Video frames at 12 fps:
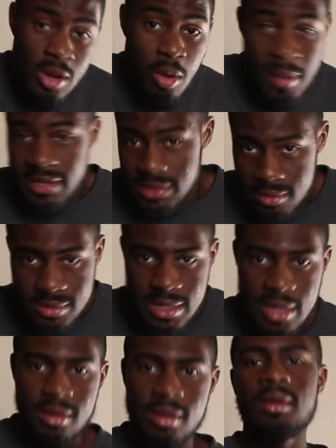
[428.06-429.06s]
We're going to make some
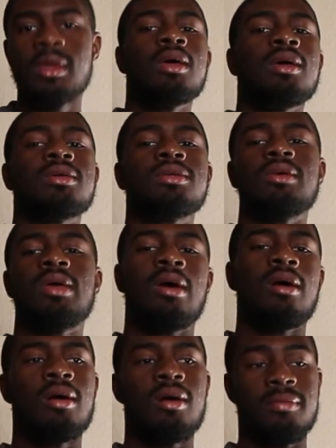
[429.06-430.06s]
mistake. So,
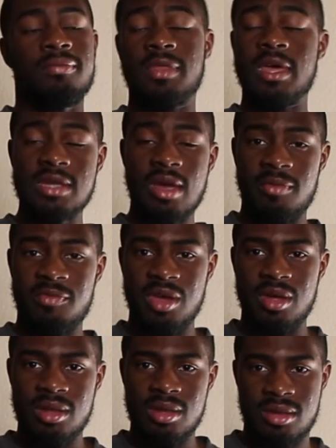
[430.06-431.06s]
yeah, um, that's how I'm
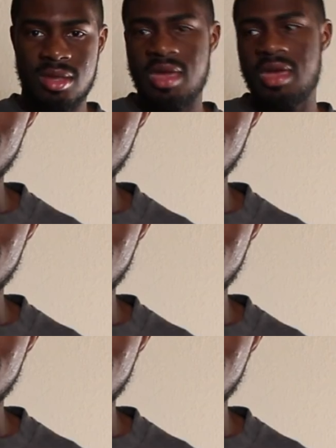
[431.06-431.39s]
feeling.